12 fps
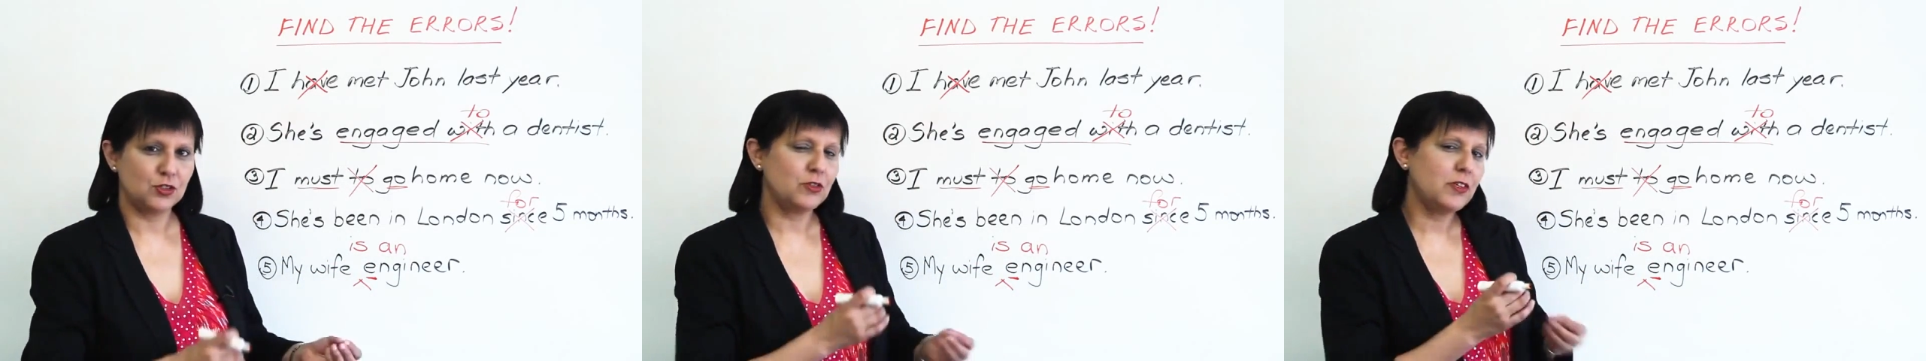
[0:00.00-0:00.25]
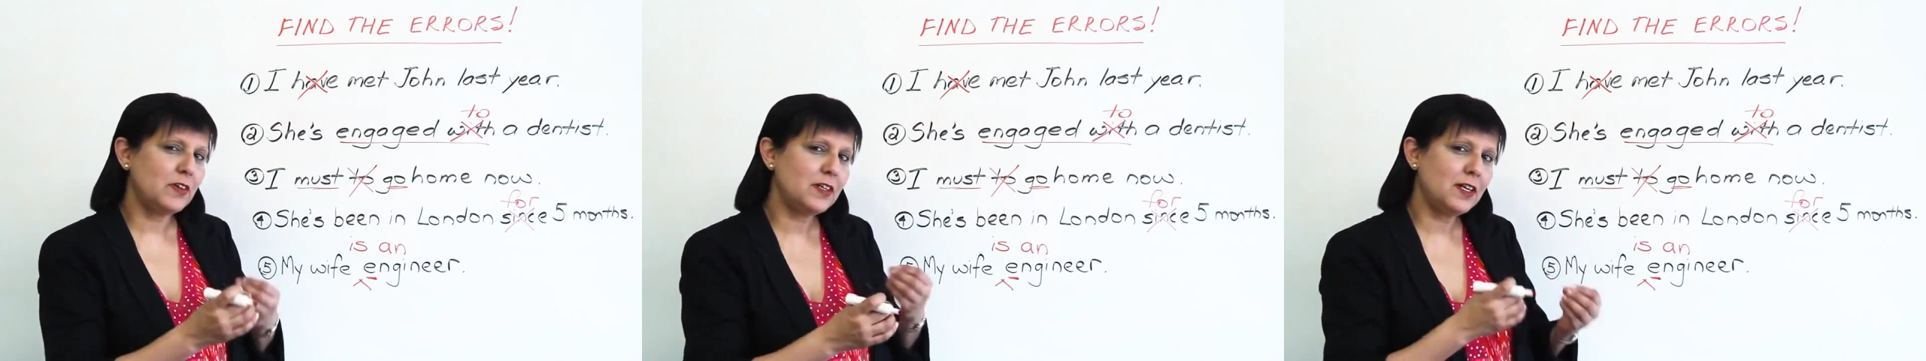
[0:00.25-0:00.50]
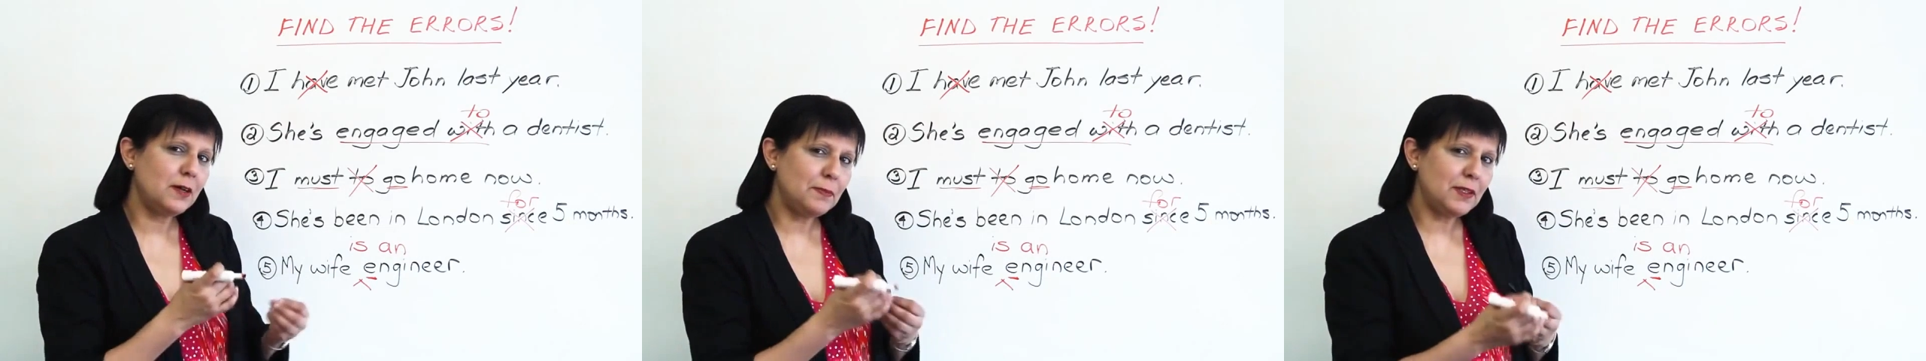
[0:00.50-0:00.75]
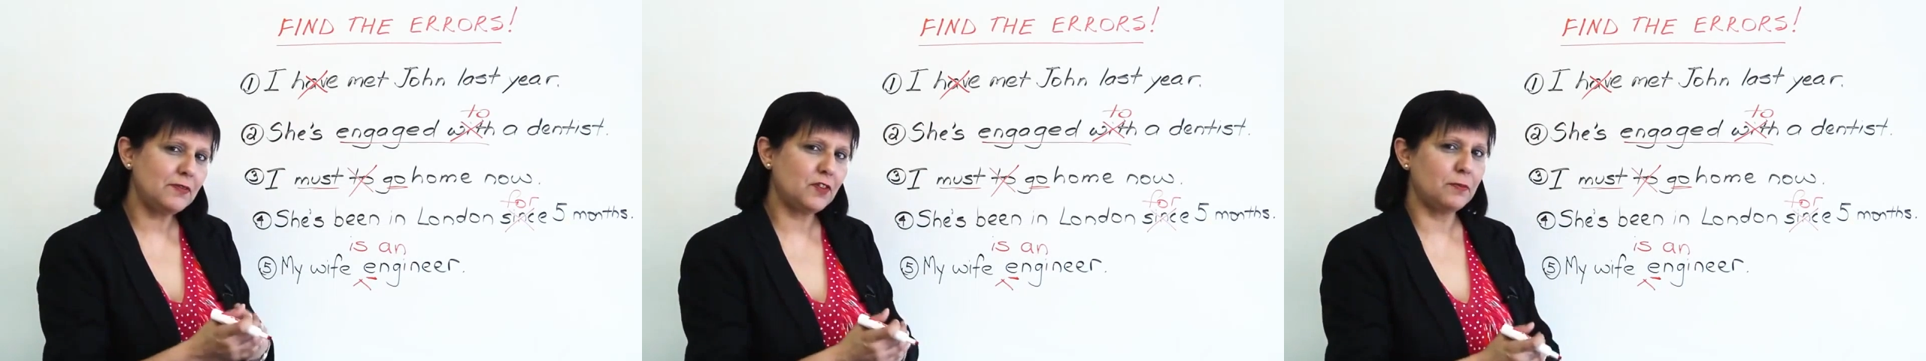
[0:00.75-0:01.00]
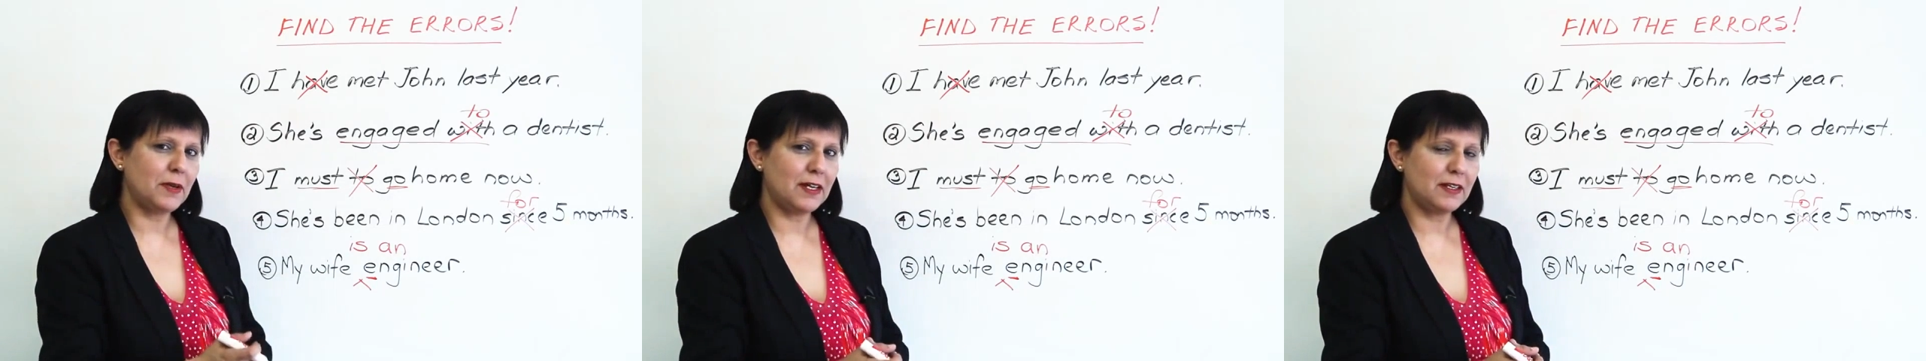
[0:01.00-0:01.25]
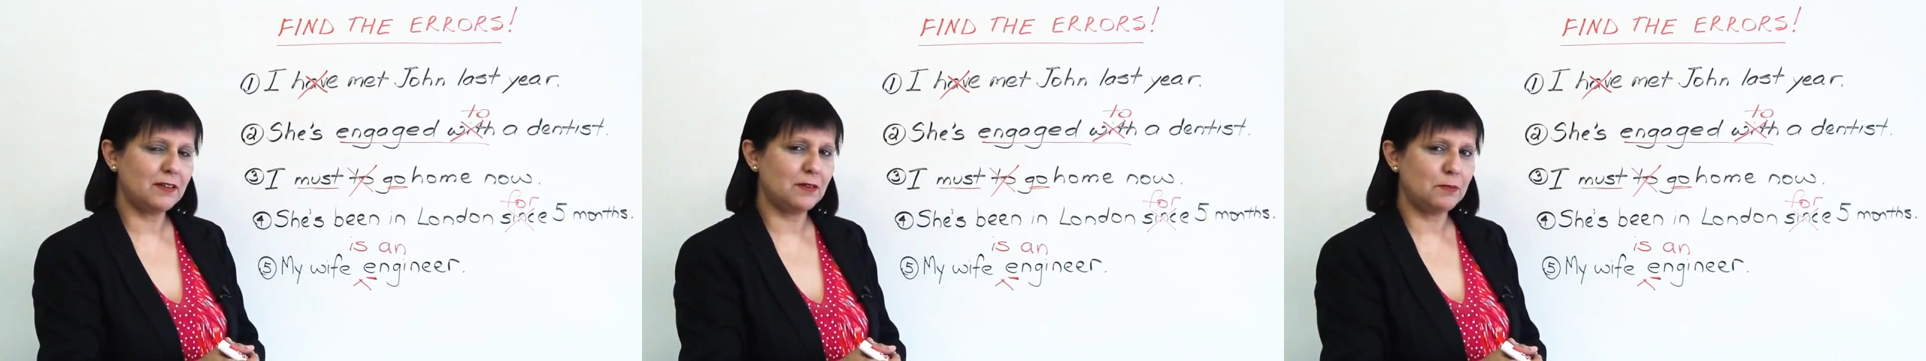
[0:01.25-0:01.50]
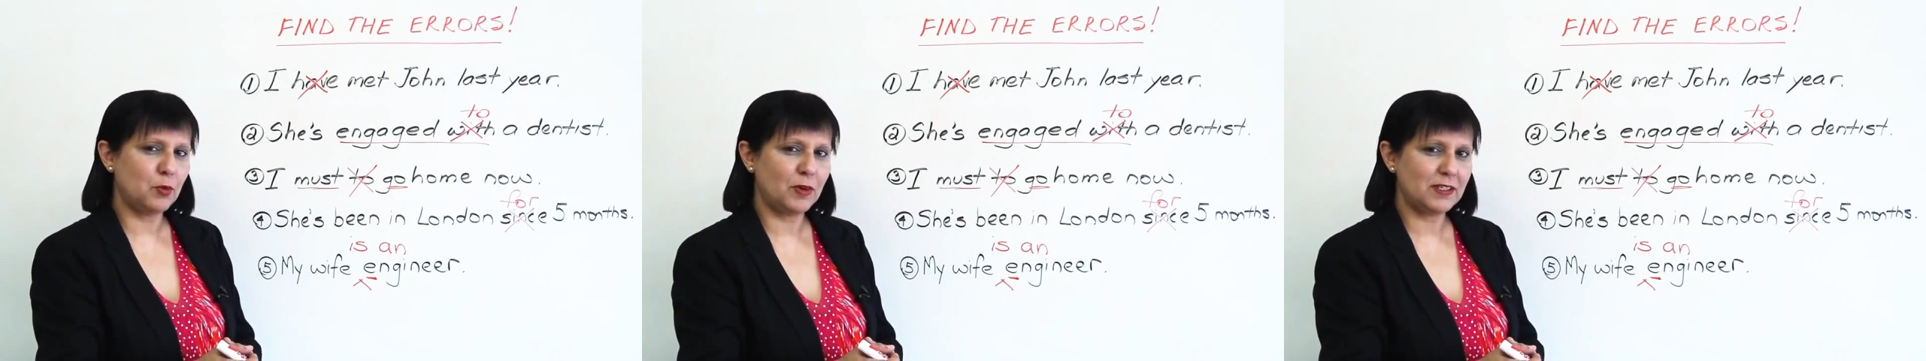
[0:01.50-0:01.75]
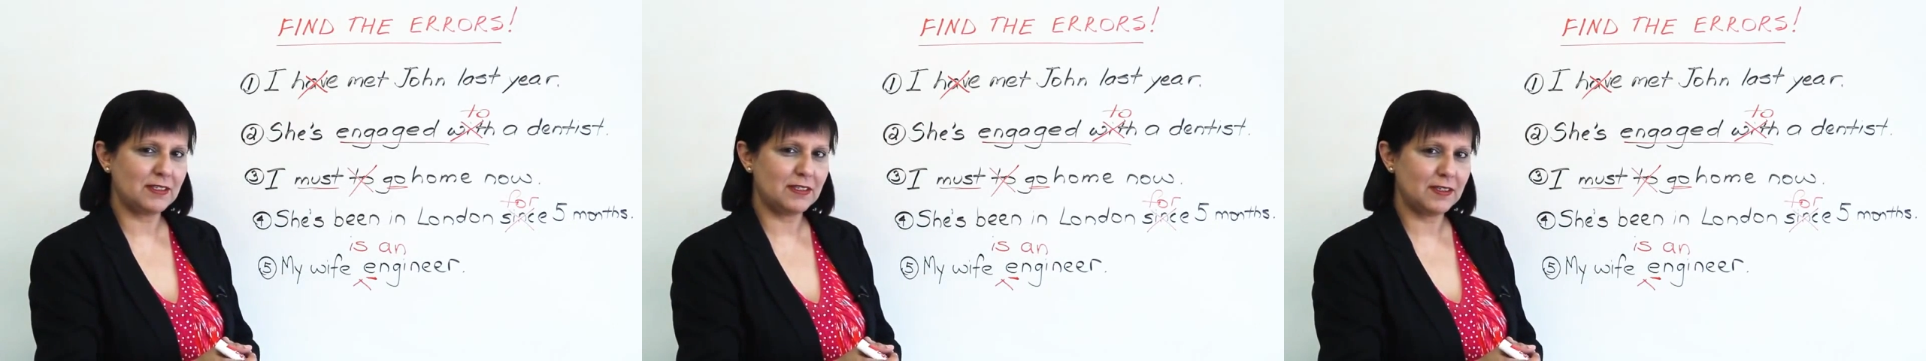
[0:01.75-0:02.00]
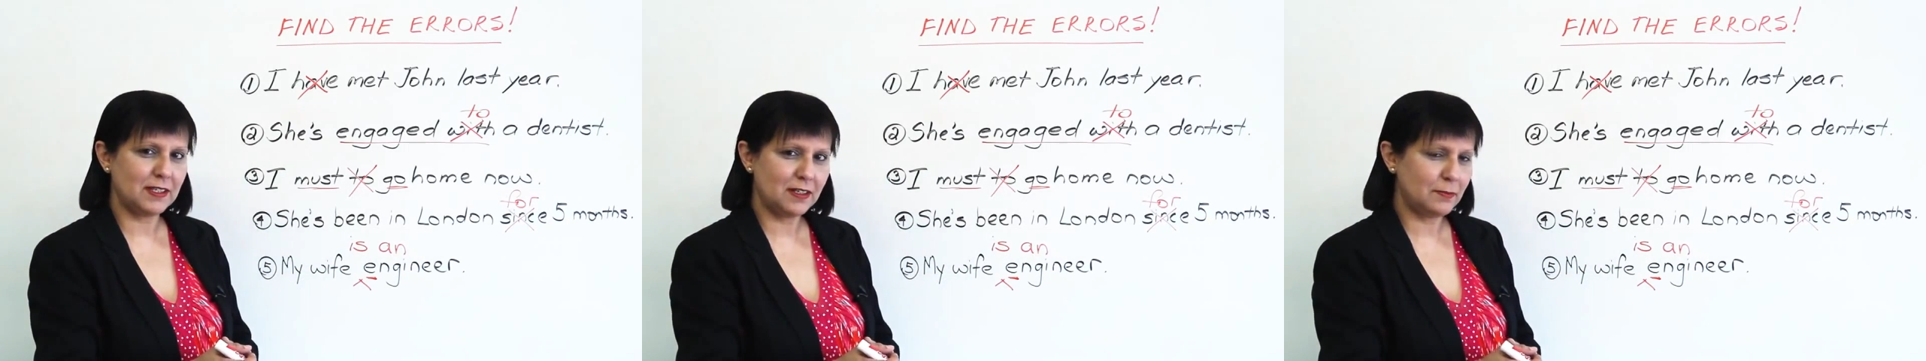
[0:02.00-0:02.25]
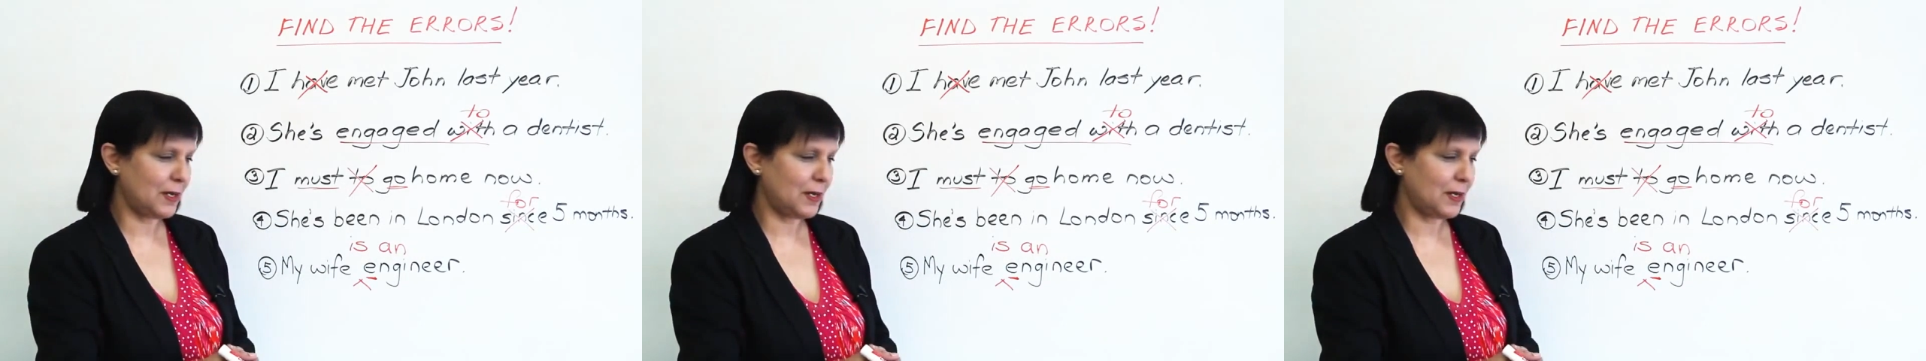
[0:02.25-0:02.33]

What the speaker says: So there are a couple of grammatical points to think